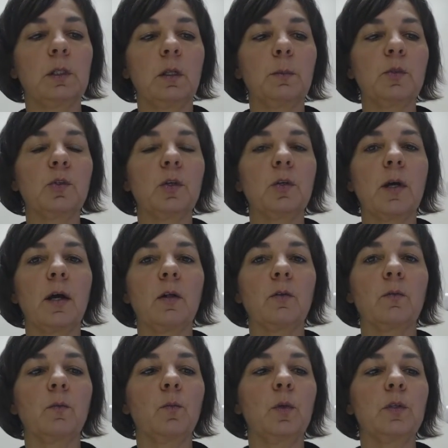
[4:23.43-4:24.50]
So let me show you
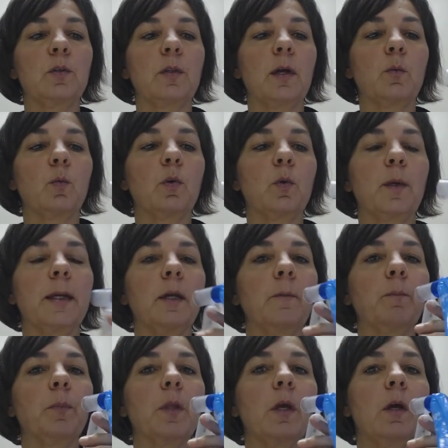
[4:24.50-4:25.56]
how we do that real
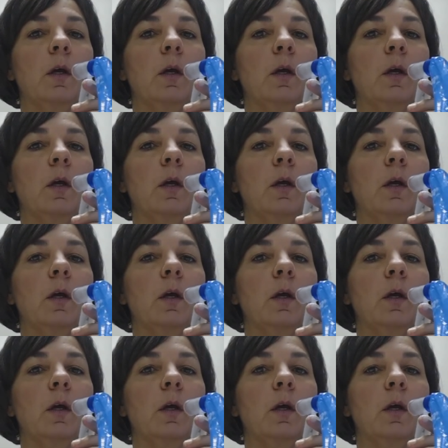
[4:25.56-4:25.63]
quickly.